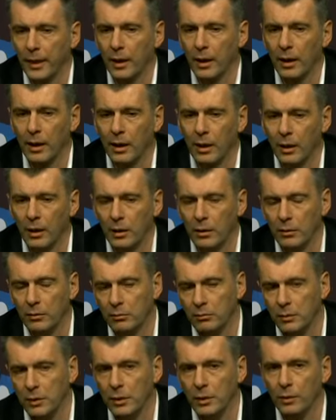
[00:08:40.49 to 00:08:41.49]
Uh,
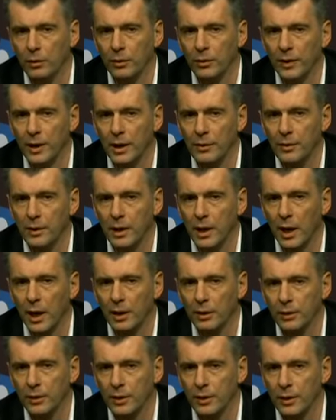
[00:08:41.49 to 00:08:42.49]
on the other
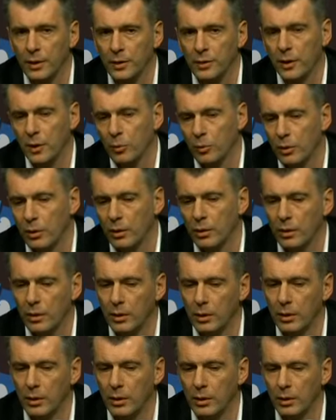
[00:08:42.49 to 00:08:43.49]
hand, uh, there were
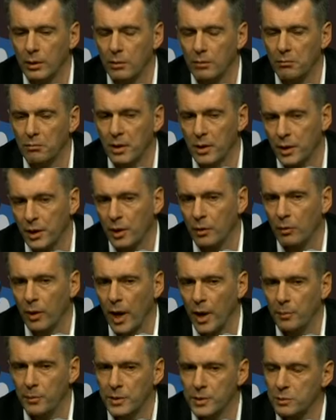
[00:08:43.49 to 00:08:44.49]
uh,
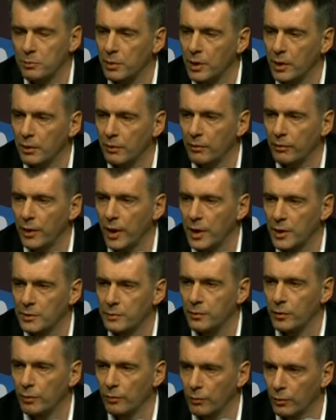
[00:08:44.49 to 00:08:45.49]
requirements being
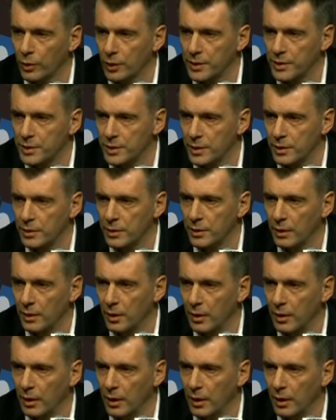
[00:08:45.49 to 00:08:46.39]
faced from Forest City.